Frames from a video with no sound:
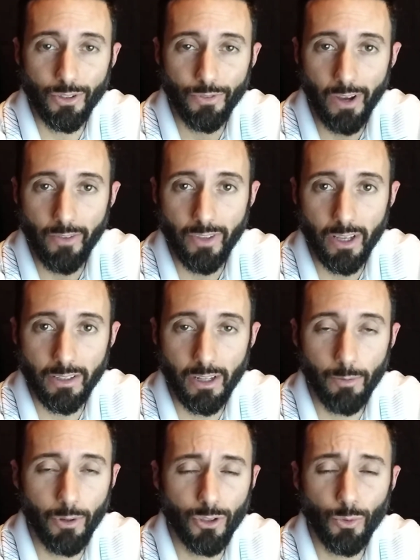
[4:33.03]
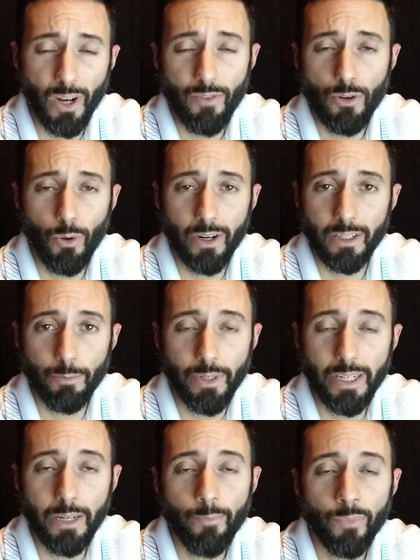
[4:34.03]
$5,000 bonus, whatever you want it to
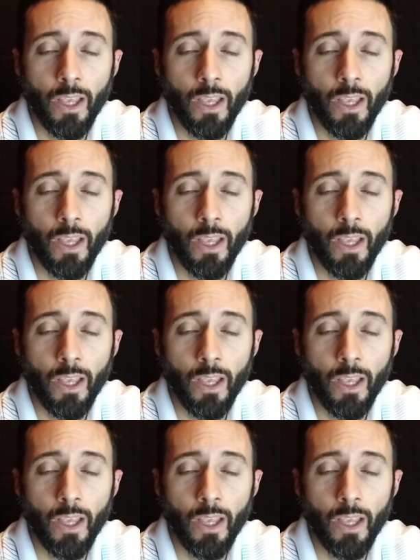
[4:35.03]
be.